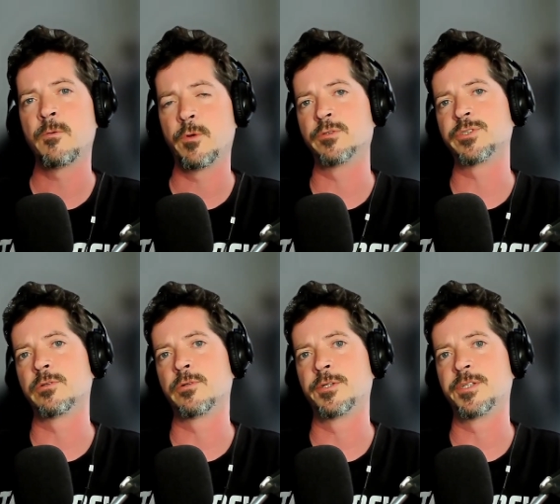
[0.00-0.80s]
We also
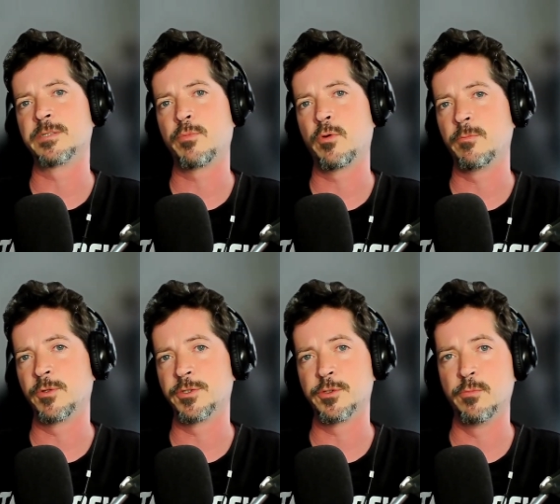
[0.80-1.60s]
learned at this point
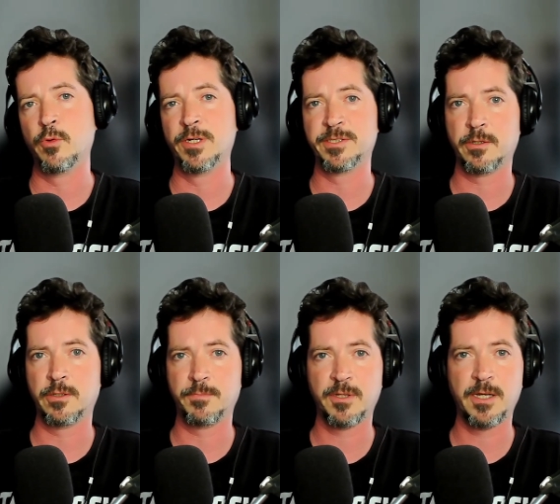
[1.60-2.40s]
when the two boys
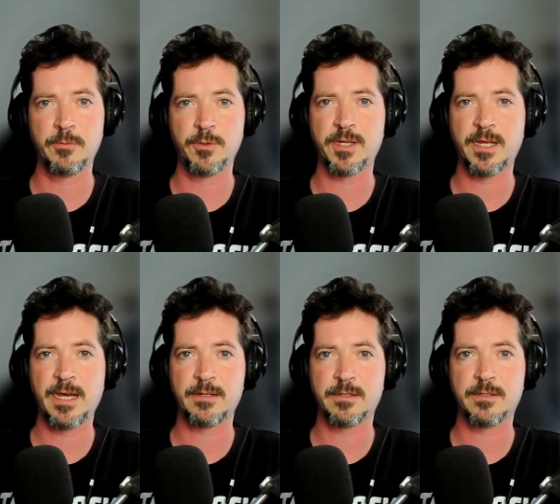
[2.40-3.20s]
are playing with the
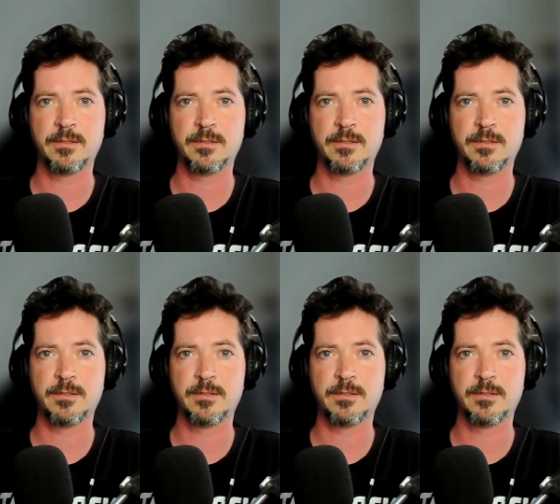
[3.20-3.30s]
cat,